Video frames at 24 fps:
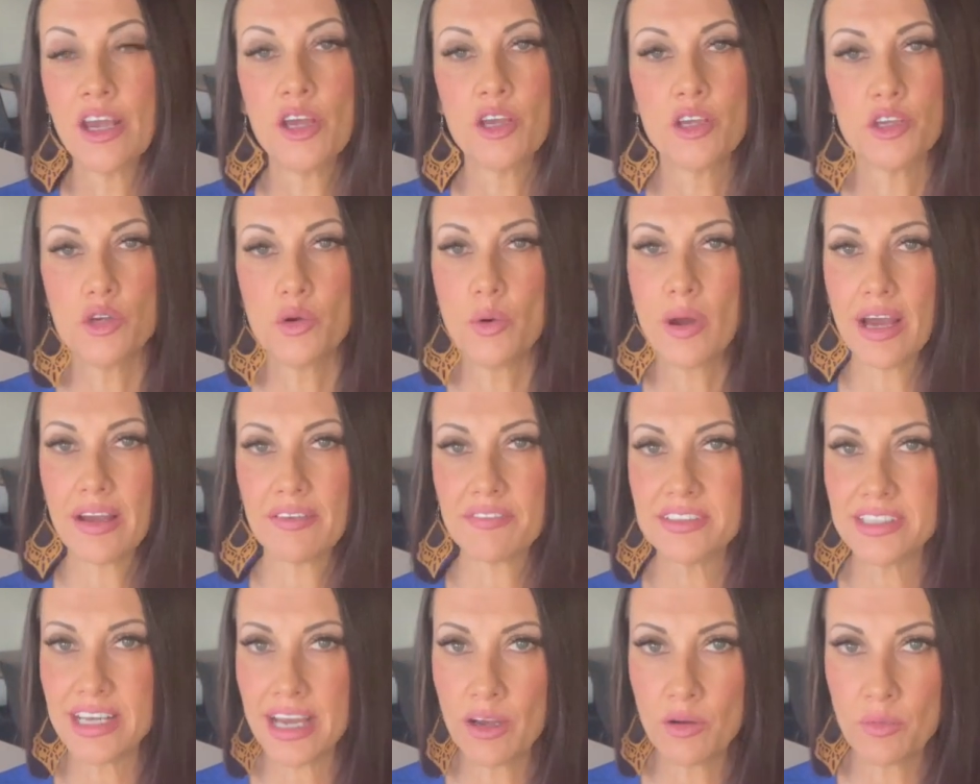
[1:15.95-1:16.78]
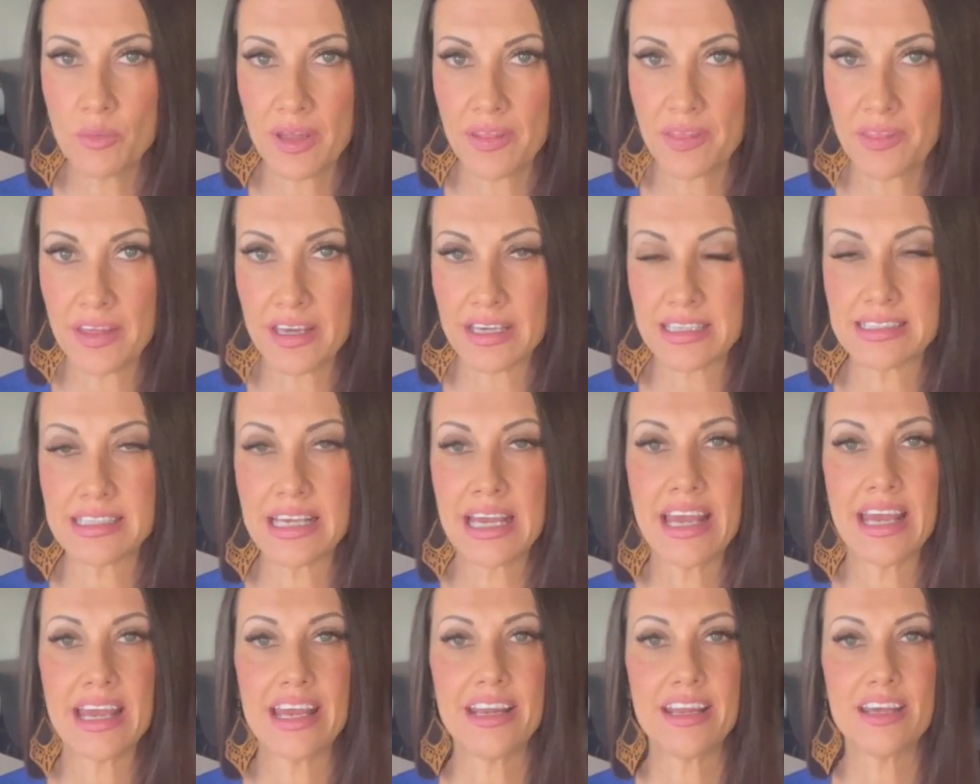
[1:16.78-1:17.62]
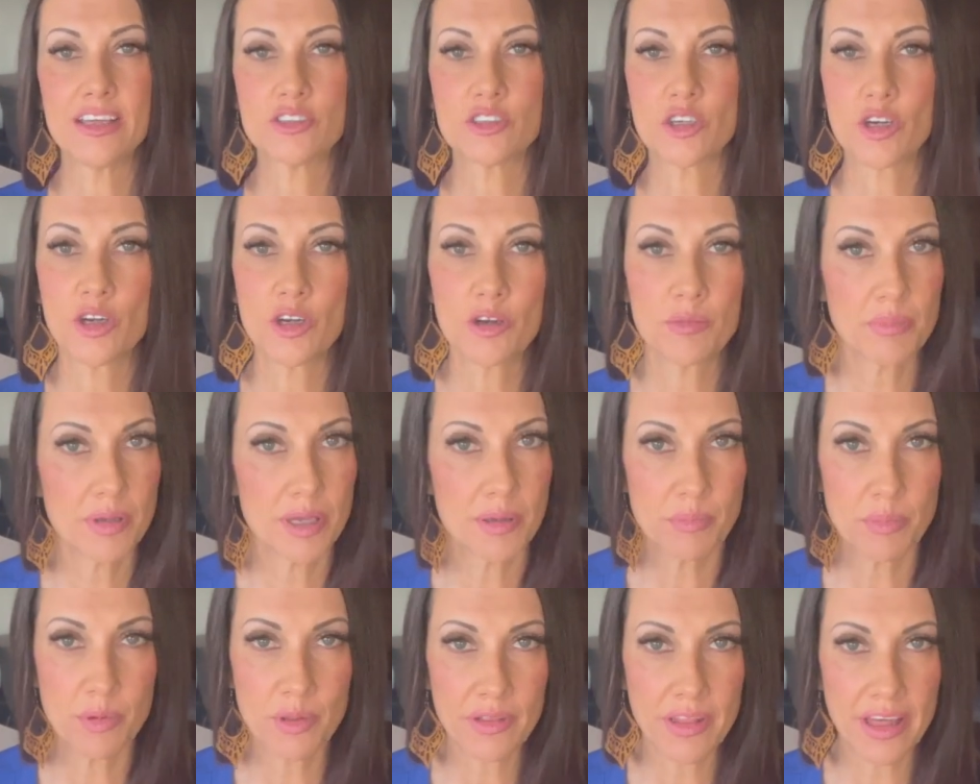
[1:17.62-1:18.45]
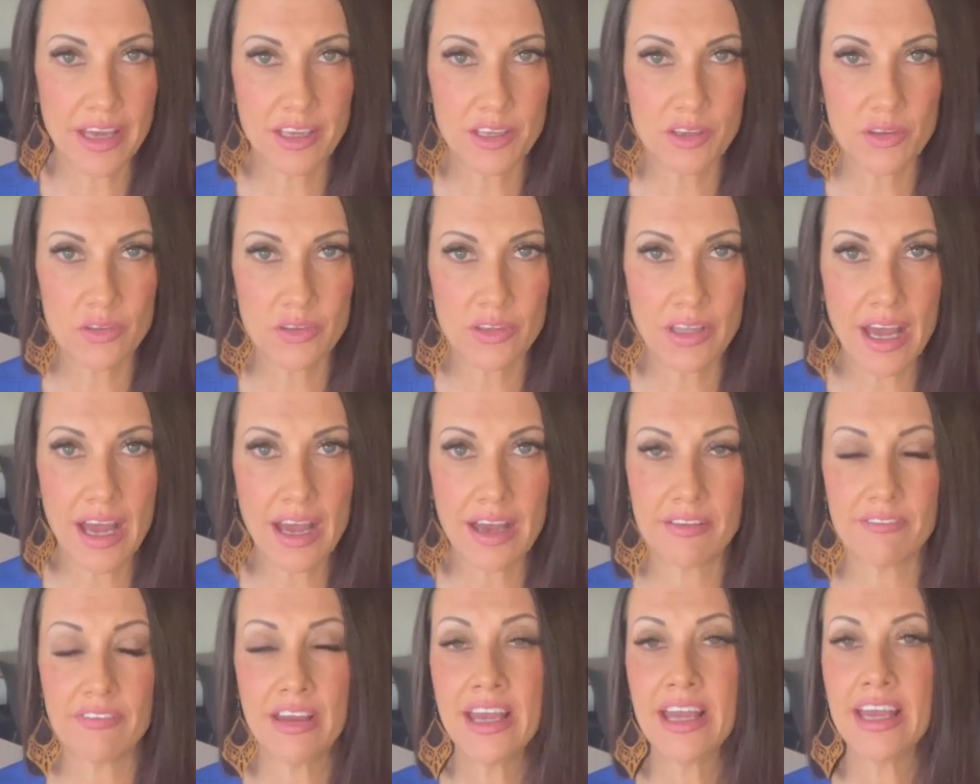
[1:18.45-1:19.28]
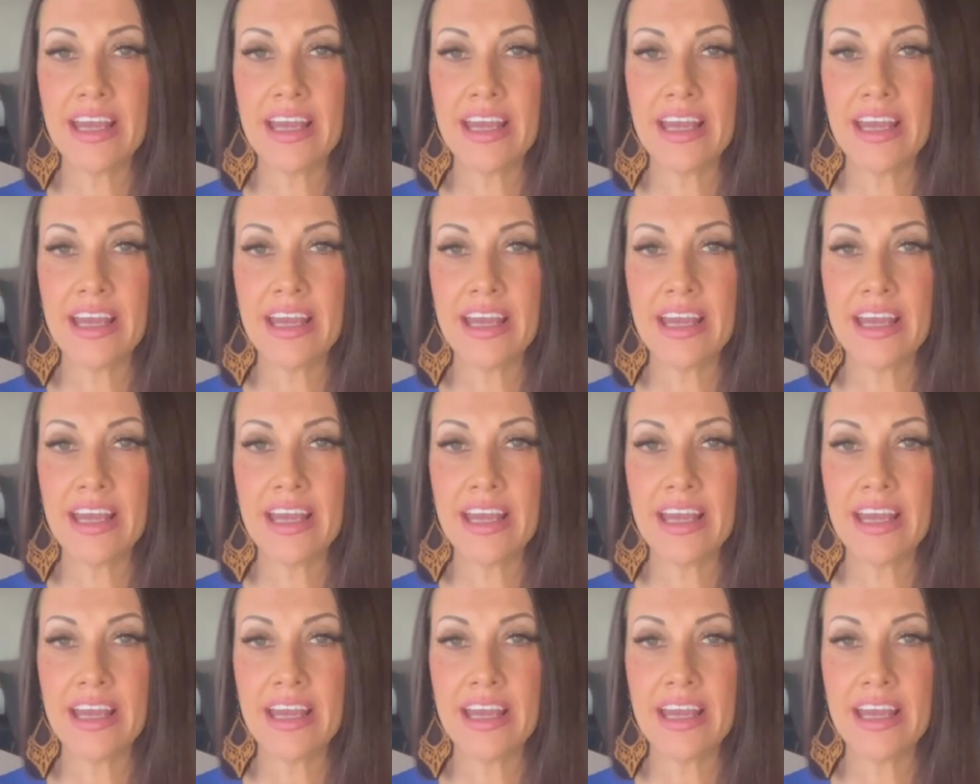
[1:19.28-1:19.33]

You have dealt with this. It has hurt people that you love.